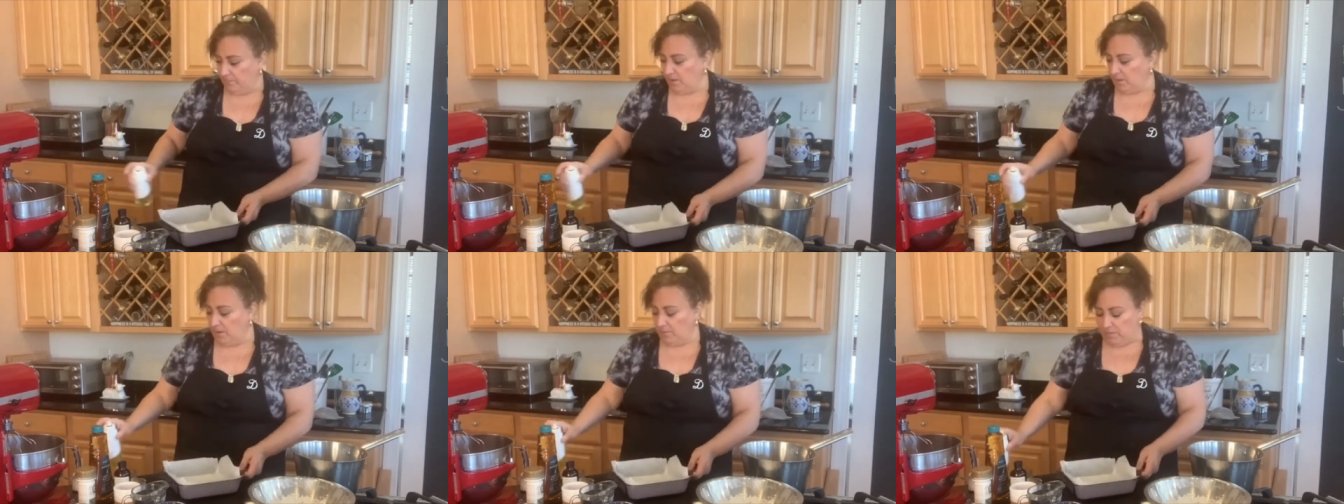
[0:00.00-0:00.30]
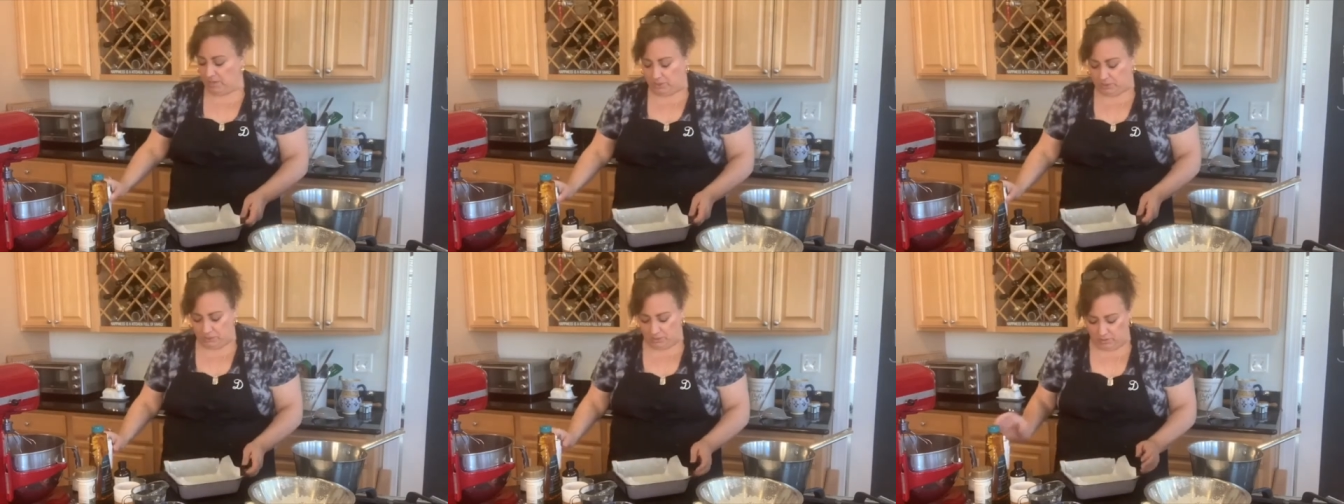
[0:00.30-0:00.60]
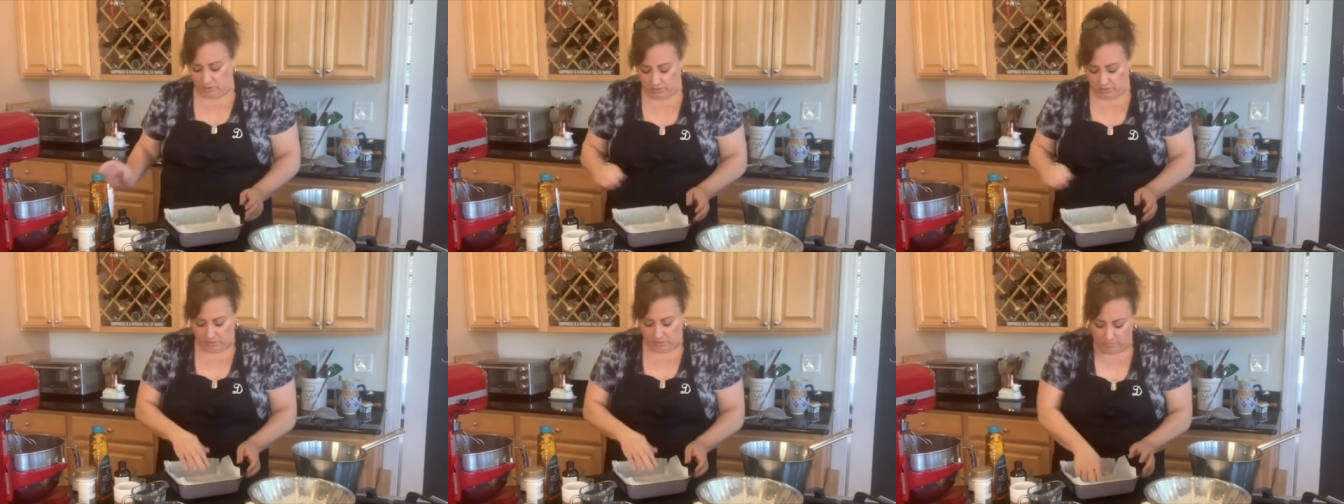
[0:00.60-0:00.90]
I'm actually
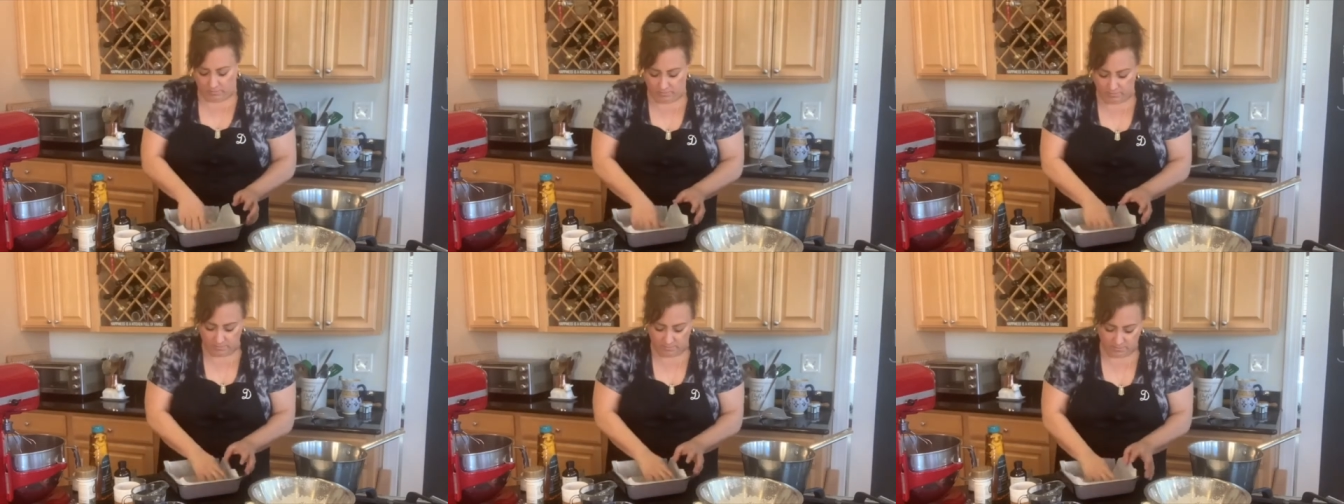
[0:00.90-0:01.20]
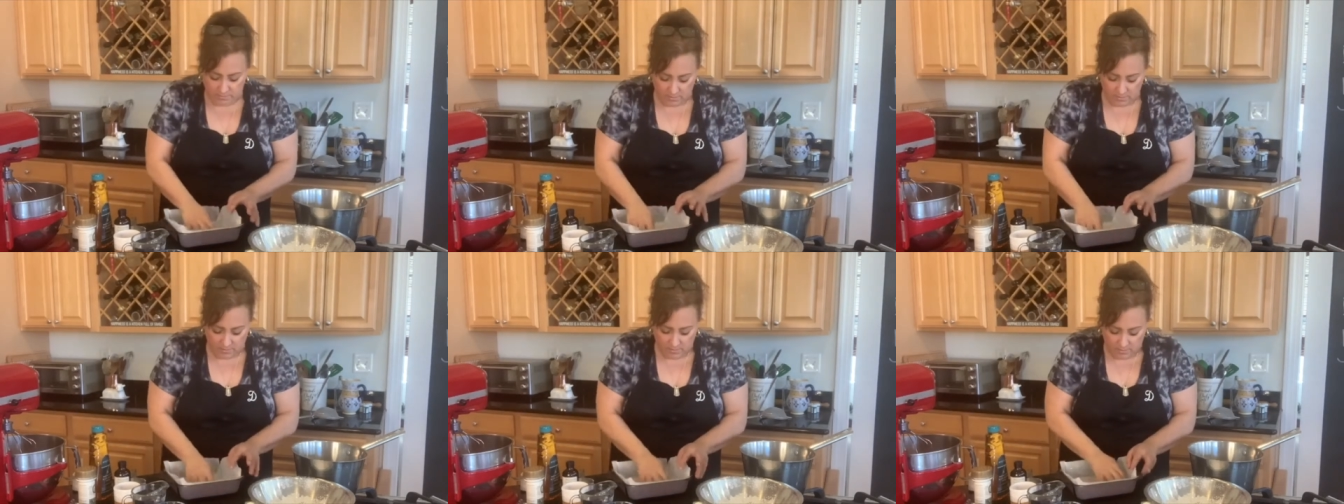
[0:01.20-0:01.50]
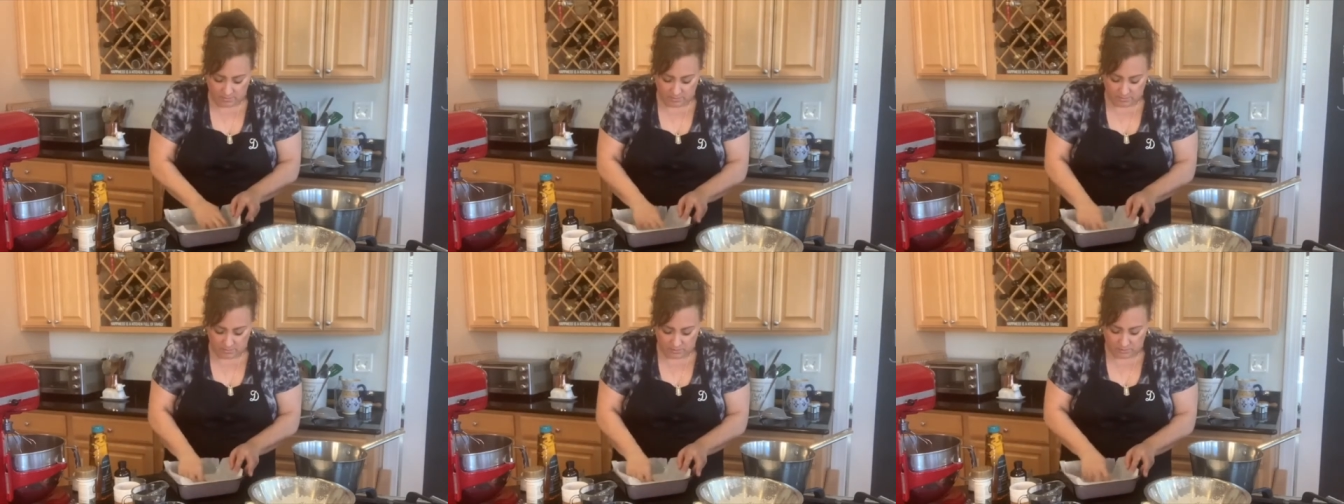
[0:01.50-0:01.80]
gonna
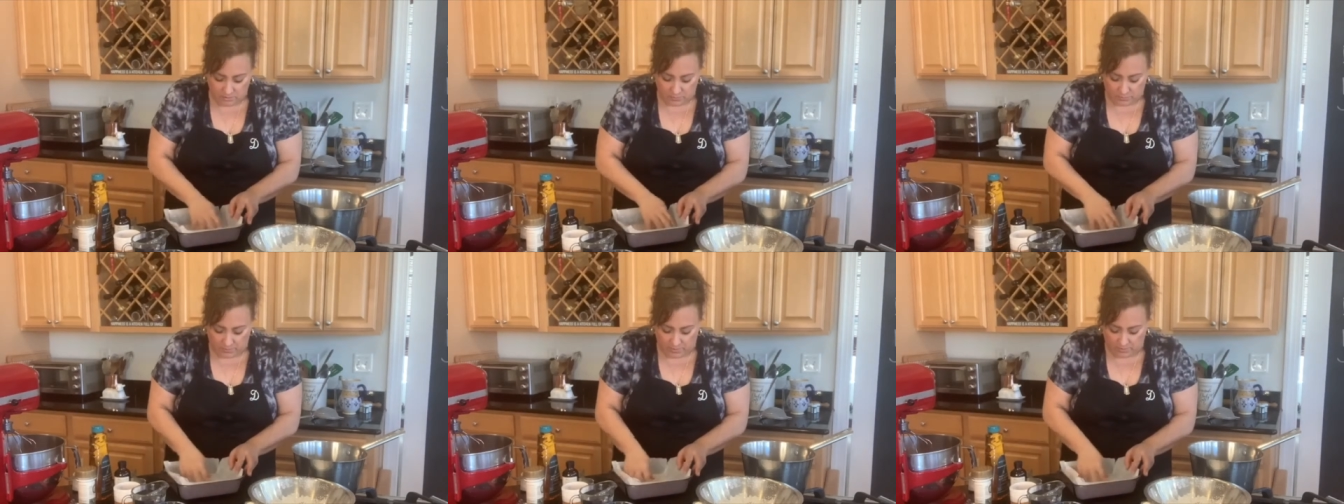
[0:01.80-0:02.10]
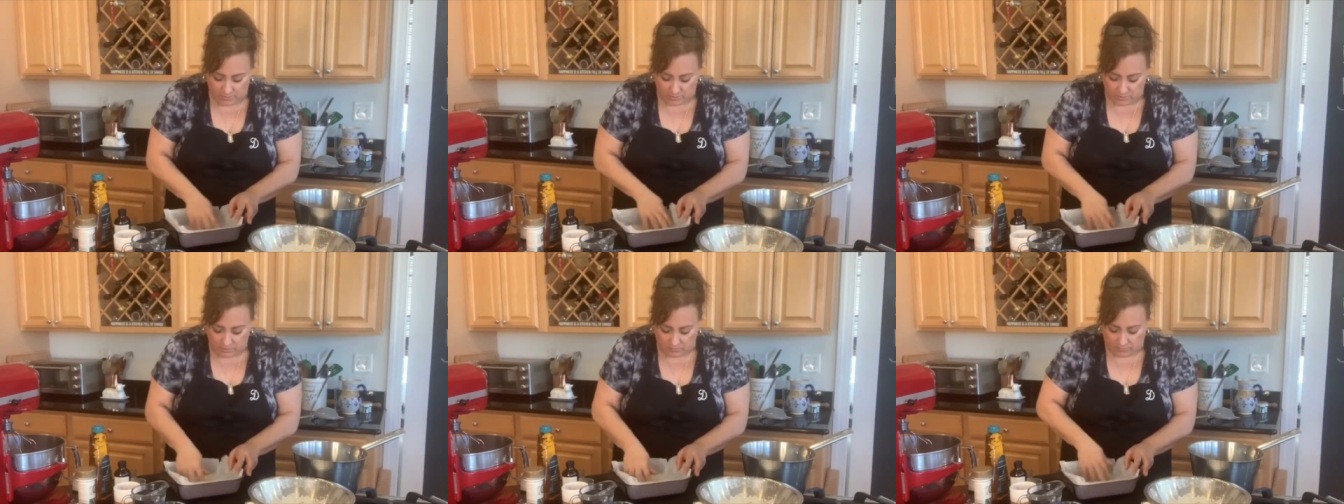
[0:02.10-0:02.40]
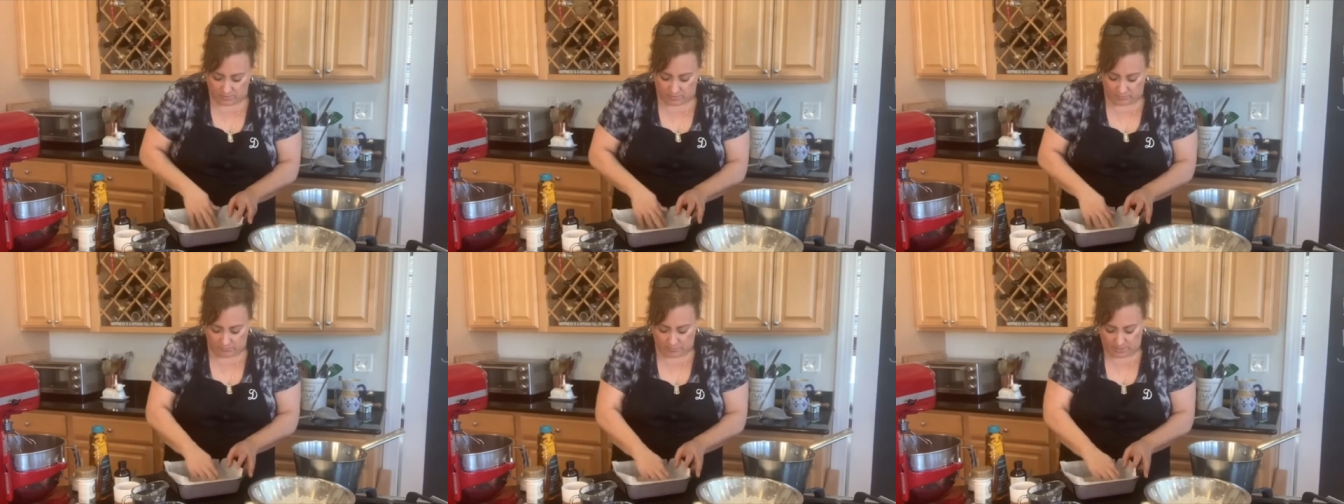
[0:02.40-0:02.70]
spread this
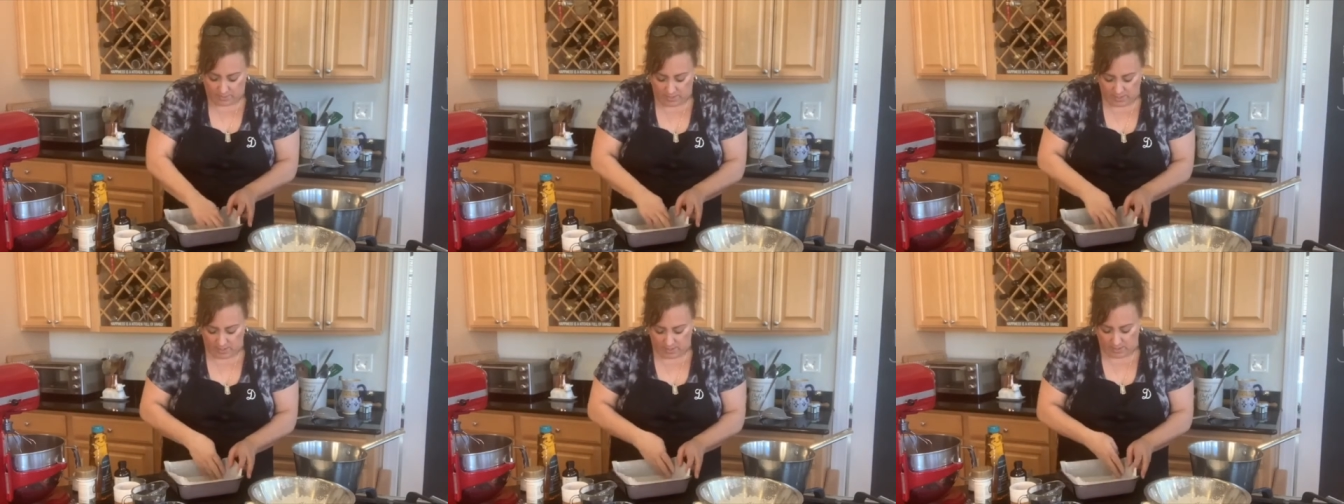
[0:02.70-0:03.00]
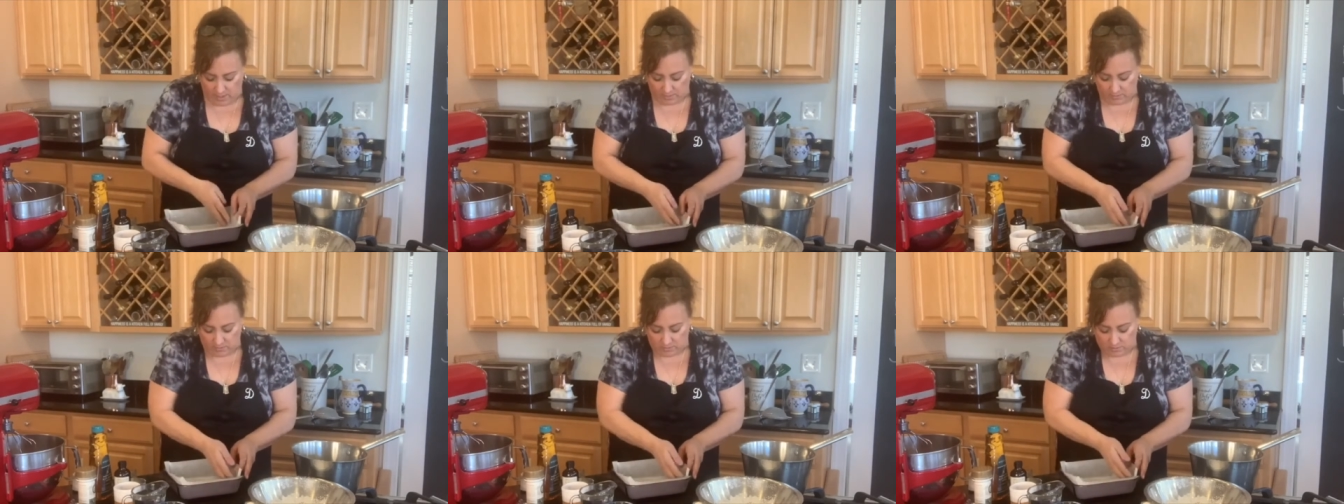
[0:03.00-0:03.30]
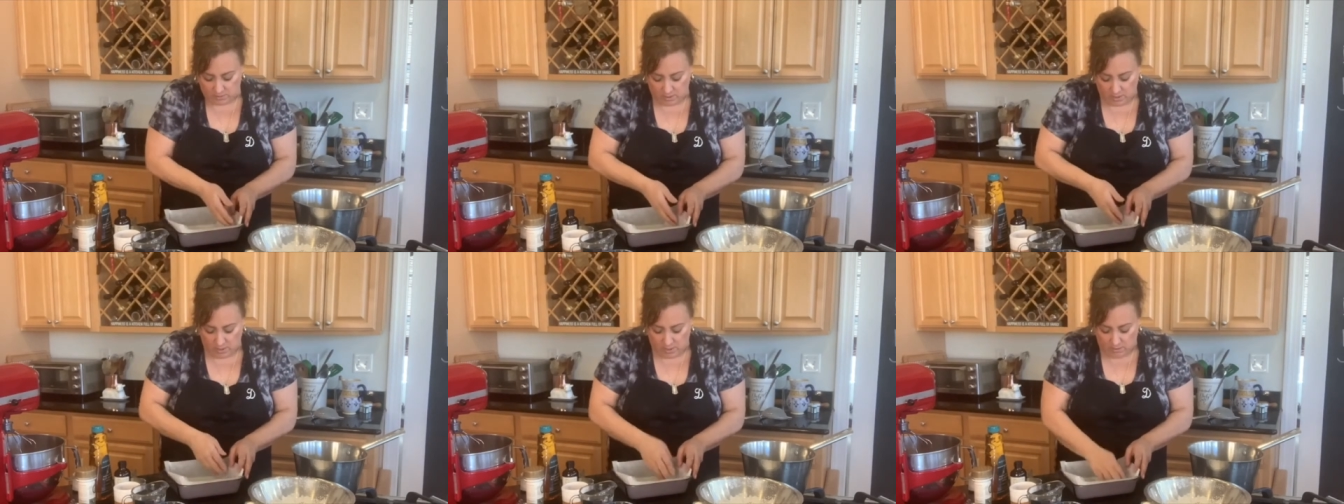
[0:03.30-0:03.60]
around my
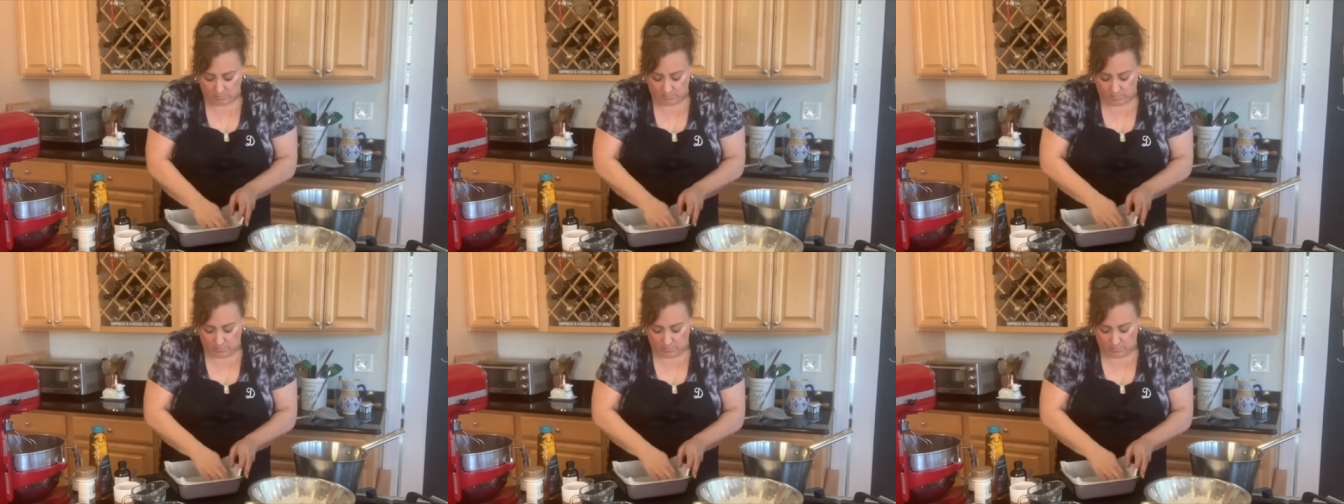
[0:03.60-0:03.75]
hands.